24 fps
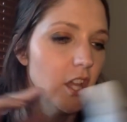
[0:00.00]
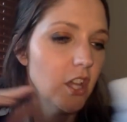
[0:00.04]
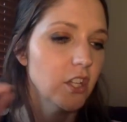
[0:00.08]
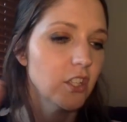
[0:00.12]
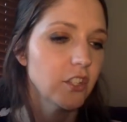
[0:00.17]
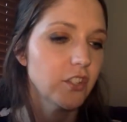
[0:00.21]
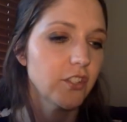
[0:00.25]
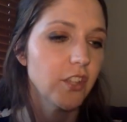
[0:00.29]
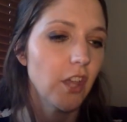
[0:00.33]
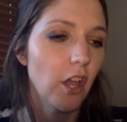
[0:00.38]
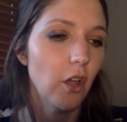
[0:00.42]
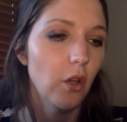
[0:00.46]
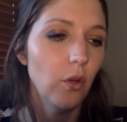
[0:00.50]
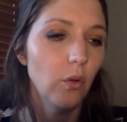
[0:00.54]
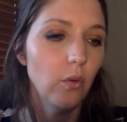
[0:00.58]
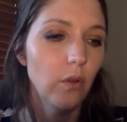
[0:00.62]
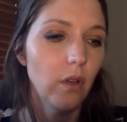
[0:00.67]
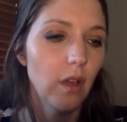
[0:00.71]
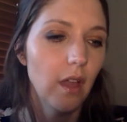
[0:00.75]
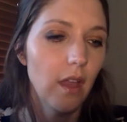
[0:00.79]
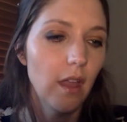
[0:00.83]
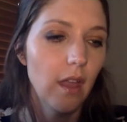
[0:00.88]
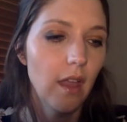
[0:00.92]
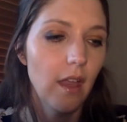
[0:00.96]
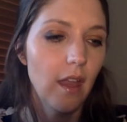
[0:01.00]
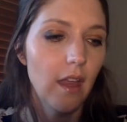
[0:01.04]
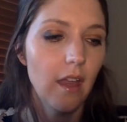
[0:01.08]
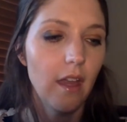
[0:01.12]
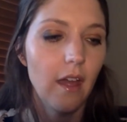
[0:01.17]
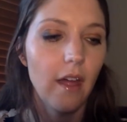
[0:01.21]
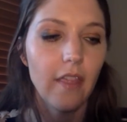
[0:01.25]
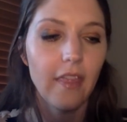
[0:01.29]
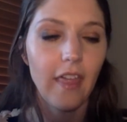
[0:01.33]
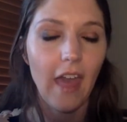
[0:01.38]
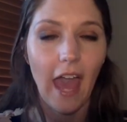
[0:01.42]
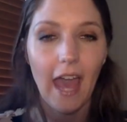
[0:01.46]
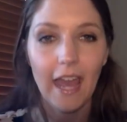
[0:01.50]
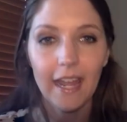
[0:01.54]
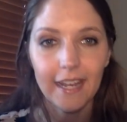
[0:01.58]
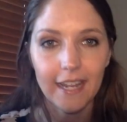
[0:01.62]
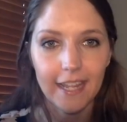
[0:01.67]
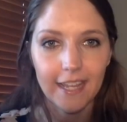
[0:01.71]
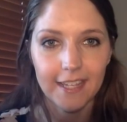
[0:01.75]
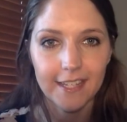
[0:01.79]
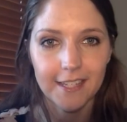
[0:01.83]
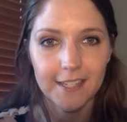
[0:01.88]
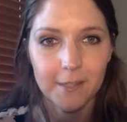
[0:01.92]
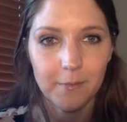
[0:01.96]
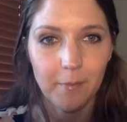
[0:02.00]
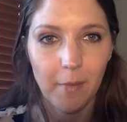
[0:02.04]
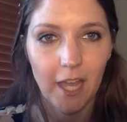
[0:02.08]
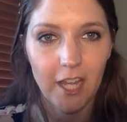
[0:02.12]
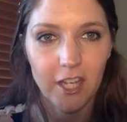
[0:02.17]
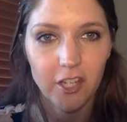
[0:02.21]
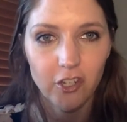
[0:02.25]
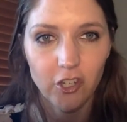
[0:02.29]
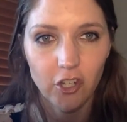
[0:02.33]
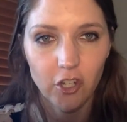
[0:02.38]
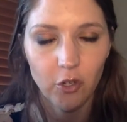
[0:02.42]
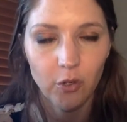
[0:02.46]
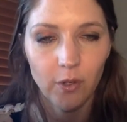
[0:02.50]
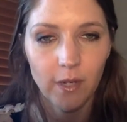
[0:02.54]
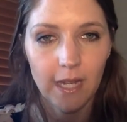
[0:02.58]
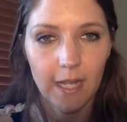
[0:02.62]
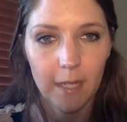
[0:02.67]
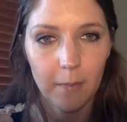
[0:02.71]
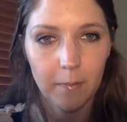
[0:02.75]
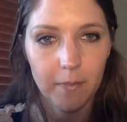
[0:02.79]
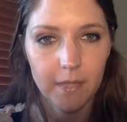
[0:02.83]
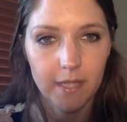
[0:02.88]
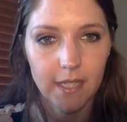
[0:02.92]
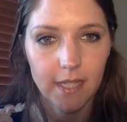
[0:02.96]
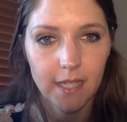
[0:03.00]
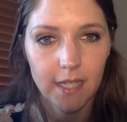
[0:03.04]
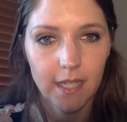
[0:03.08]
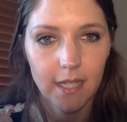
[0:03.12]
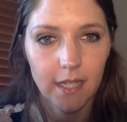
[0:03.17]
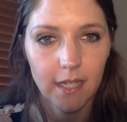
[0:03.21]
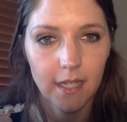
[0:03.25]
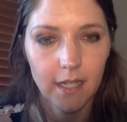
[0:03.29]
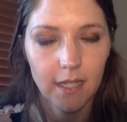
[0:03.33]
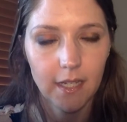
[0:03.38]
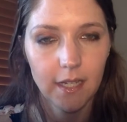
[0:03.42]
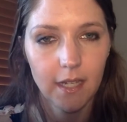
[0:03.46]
So that is my June Ipsy